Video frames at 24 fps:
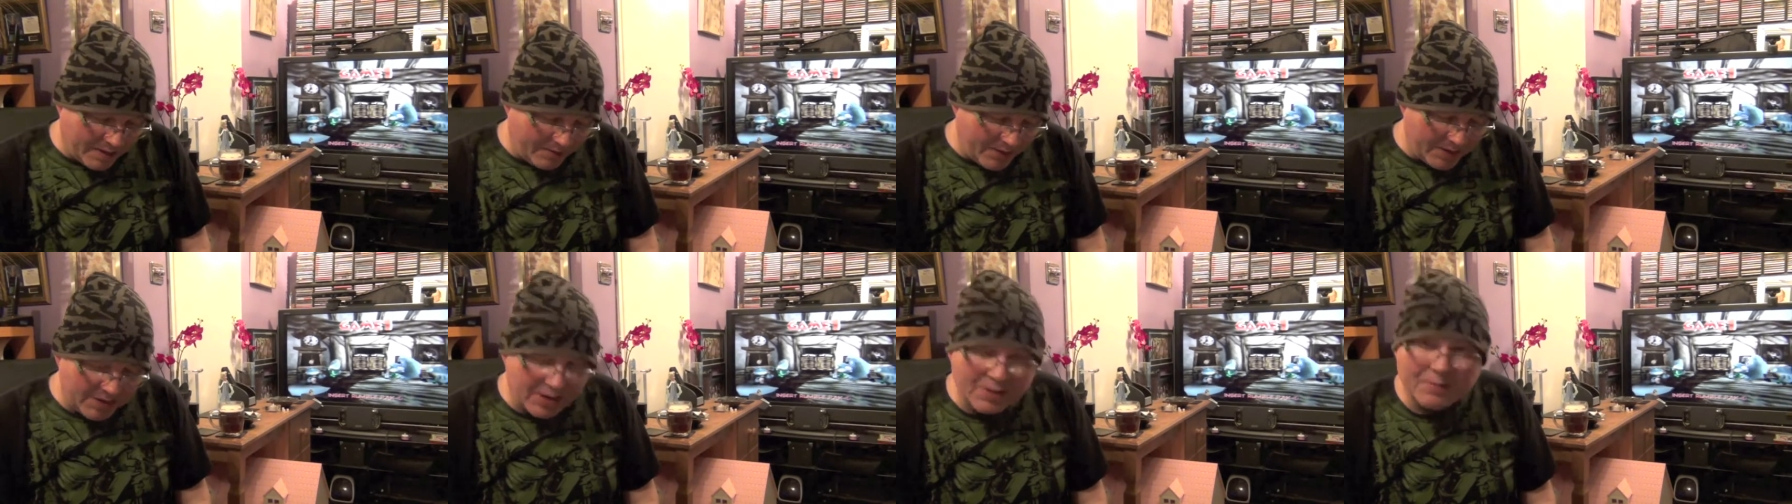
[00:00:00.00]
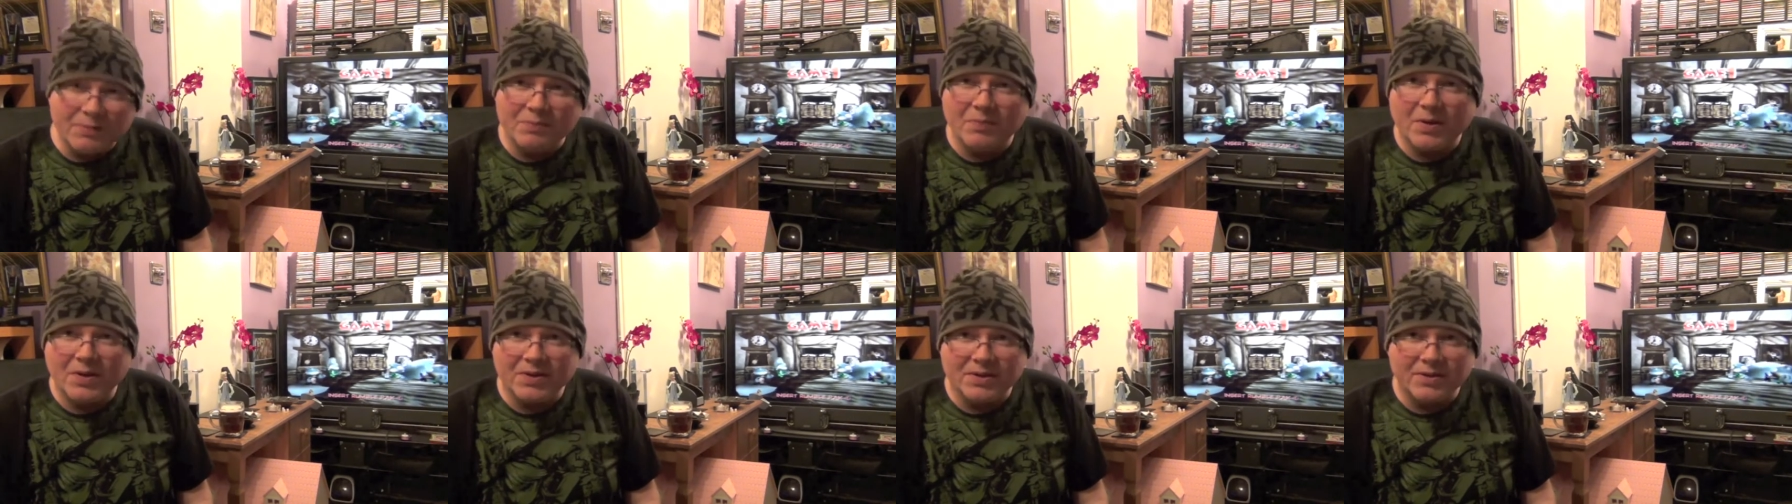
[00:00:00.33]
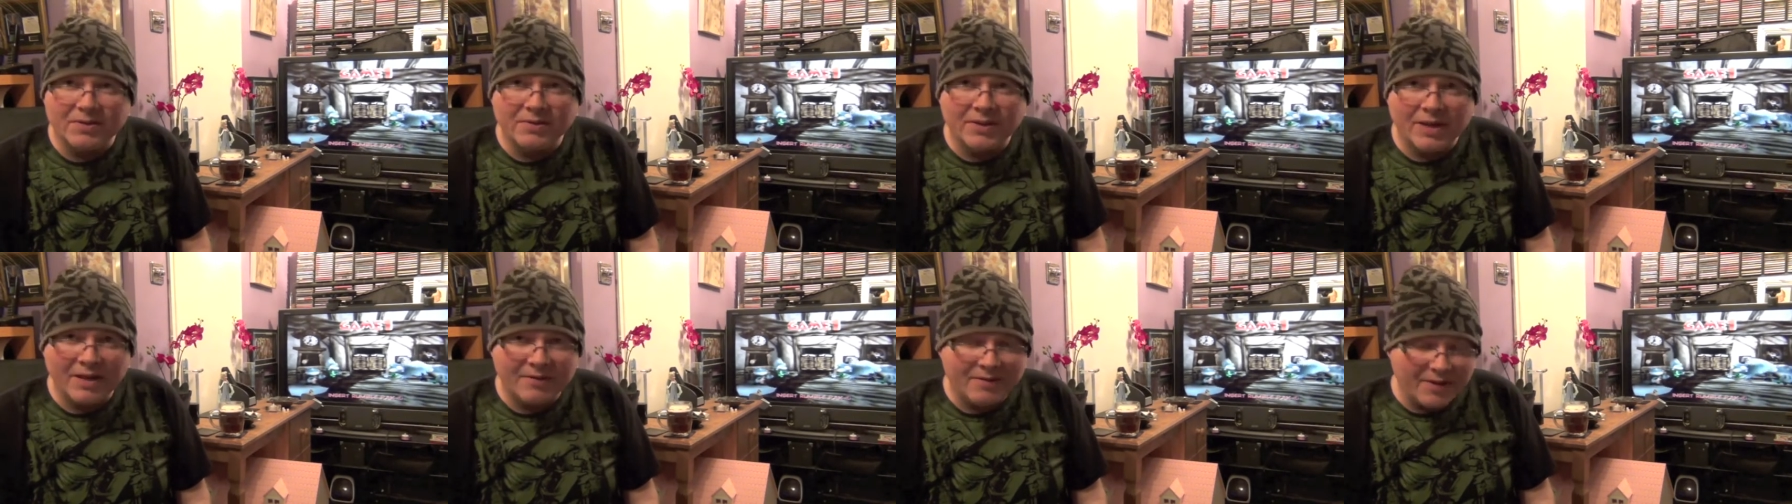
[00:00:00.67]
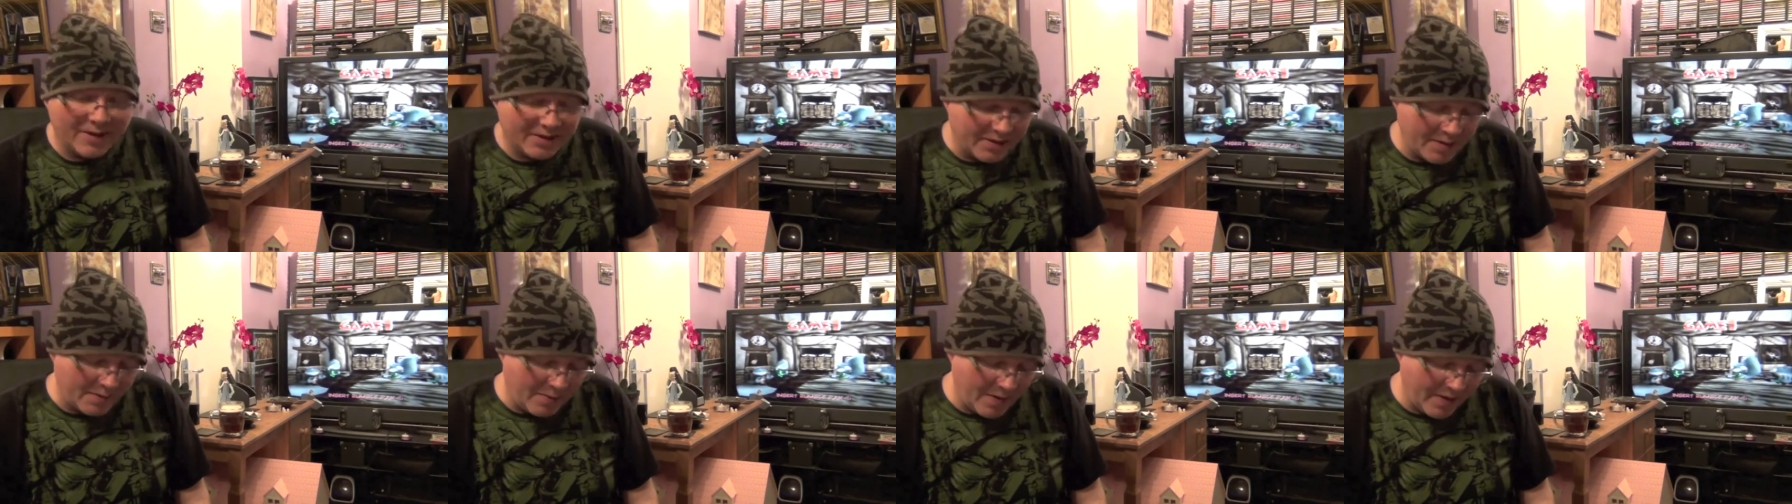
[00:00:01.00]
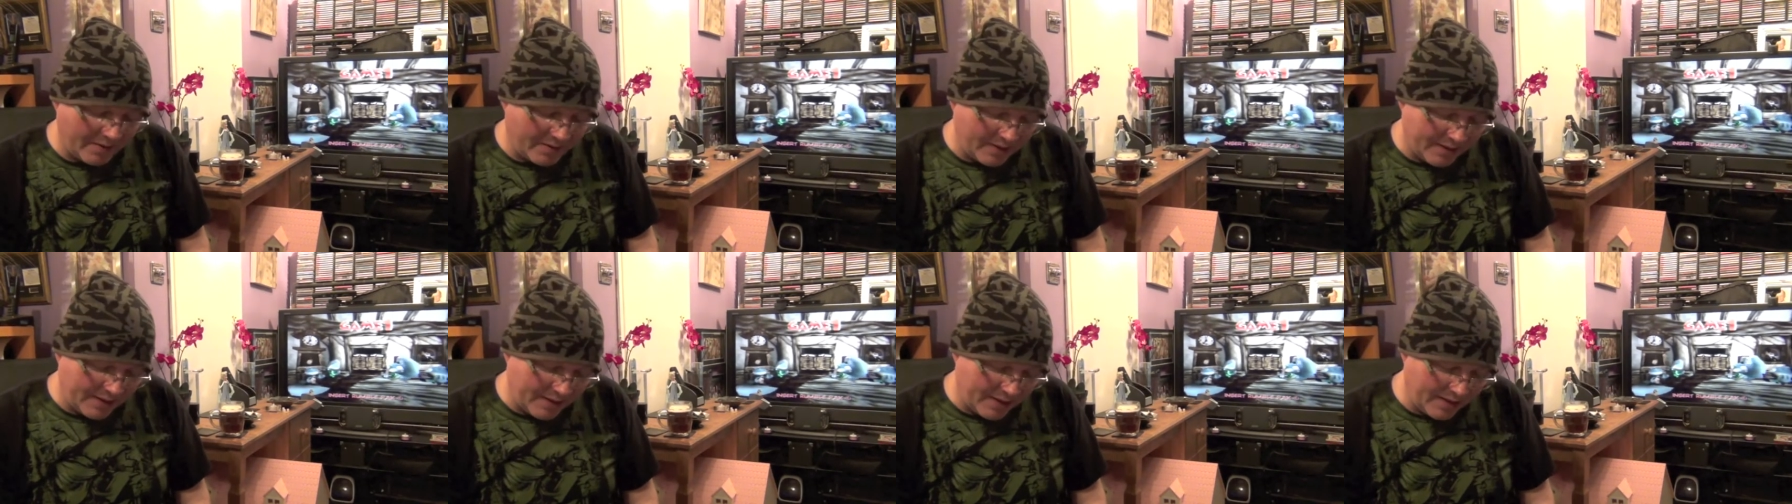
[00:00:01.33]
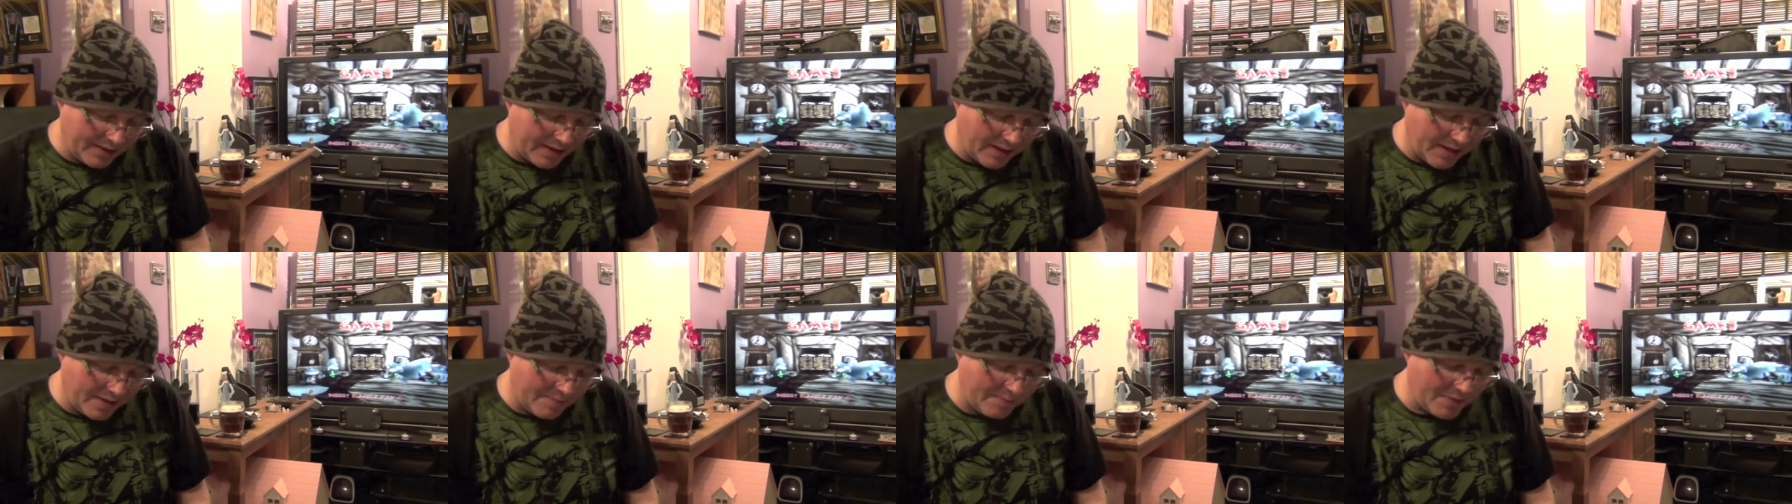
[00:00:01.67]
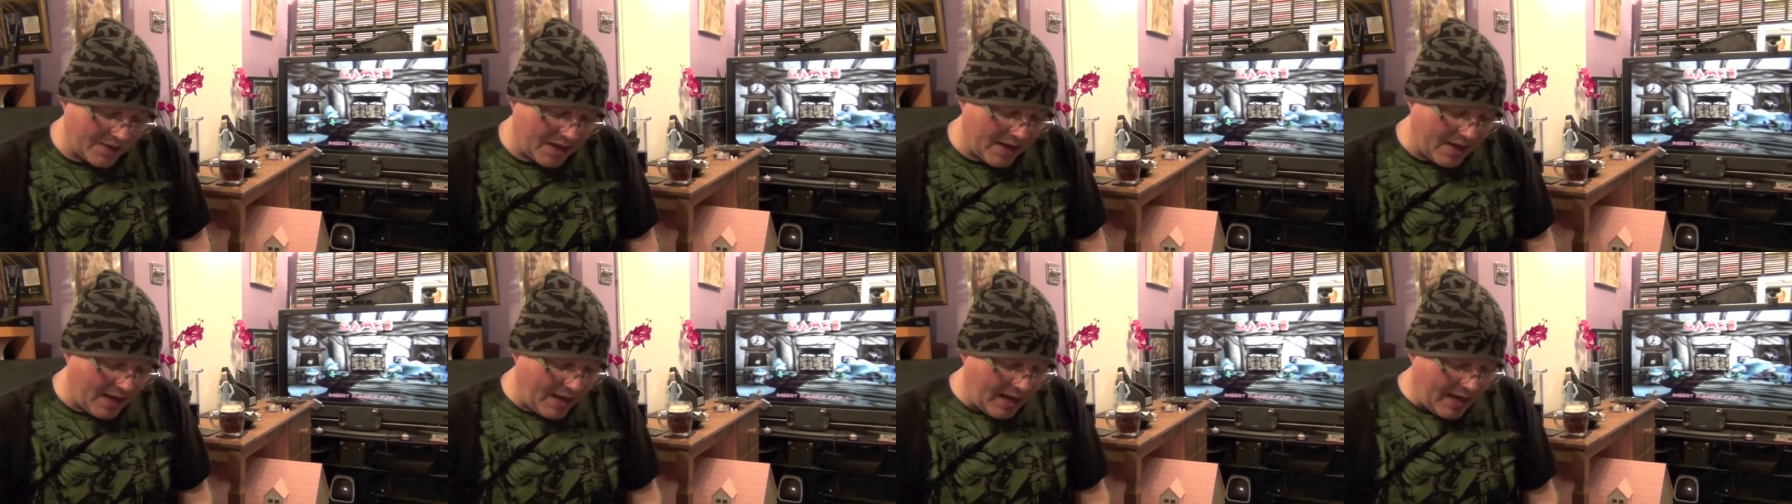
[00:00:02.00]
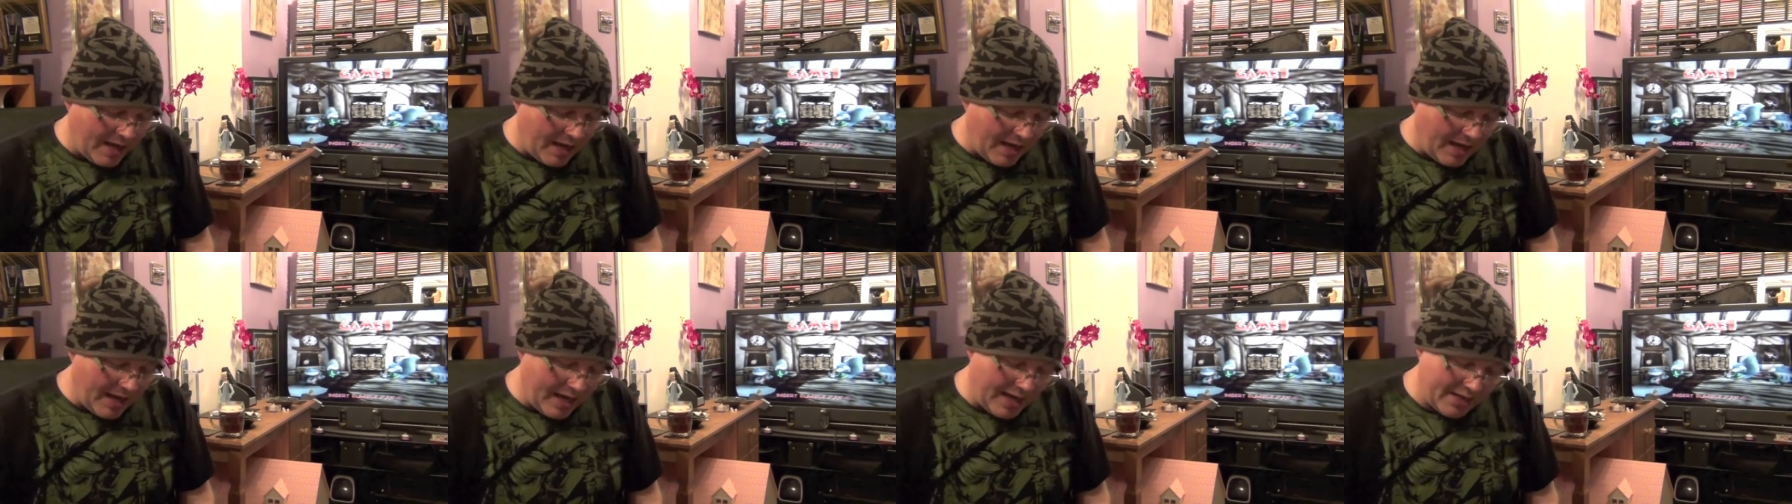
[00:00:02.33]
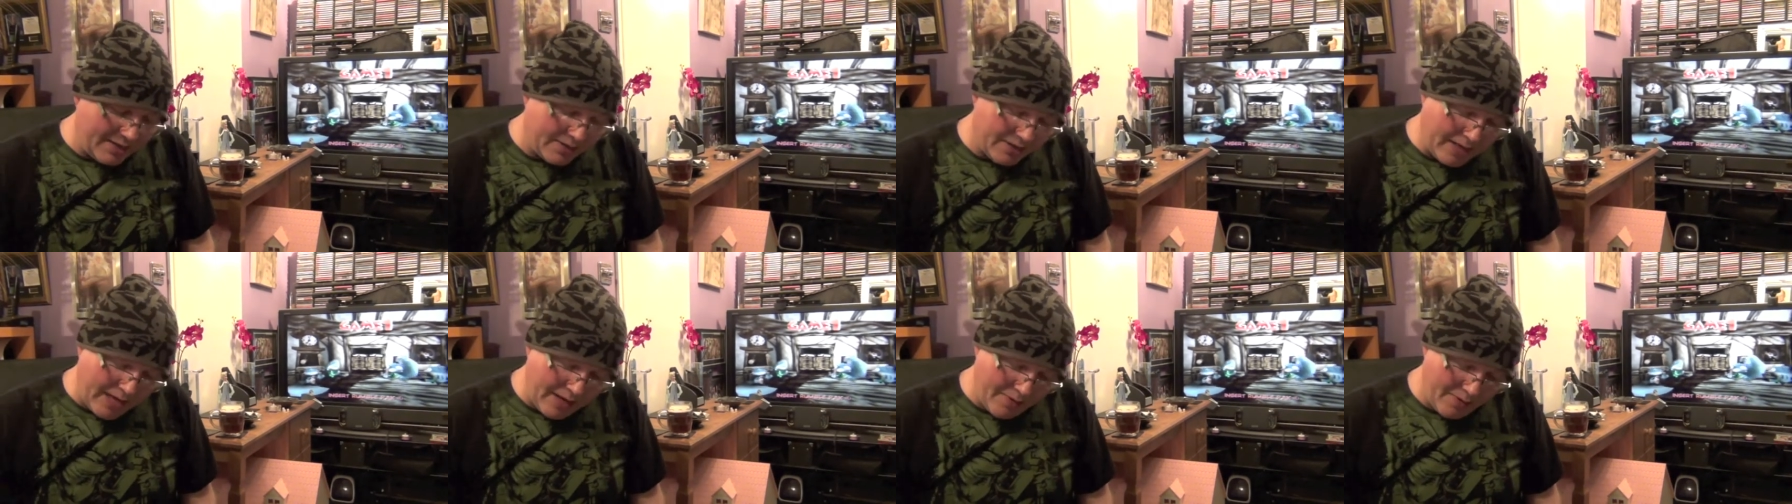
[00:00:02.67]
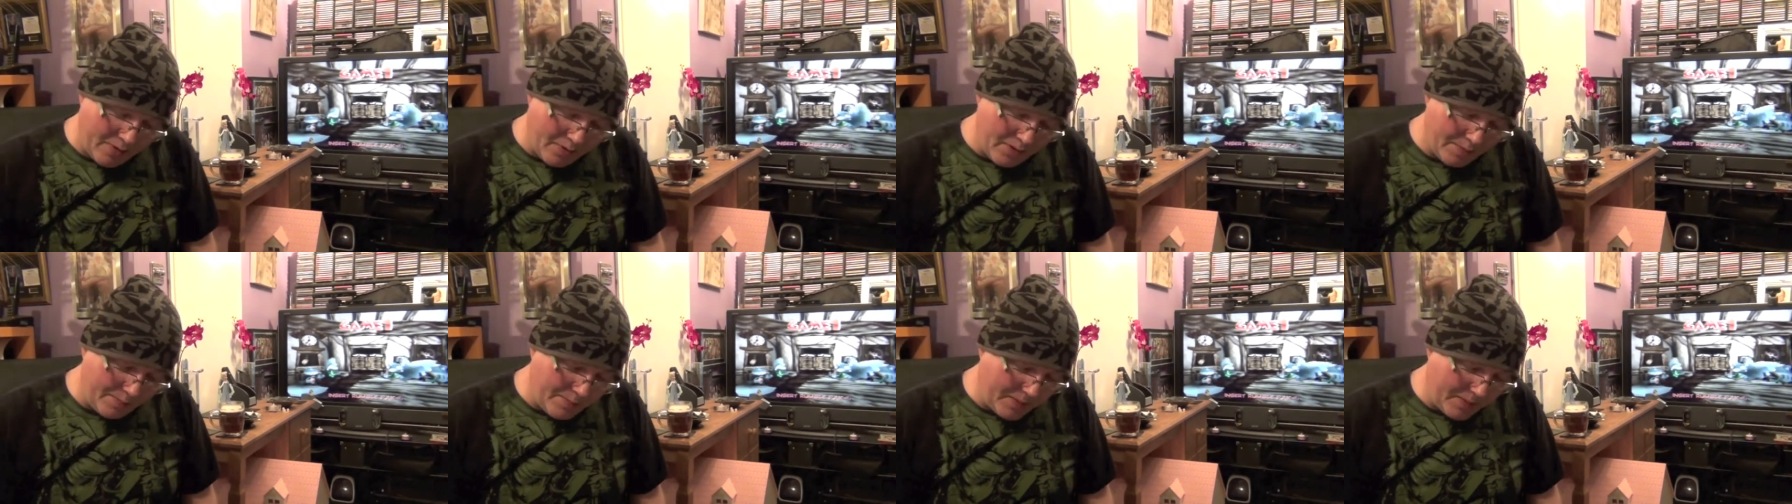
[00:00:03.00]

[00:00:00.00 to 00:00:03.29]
don't think she might still have that, so I might have to nick that. And to have it on the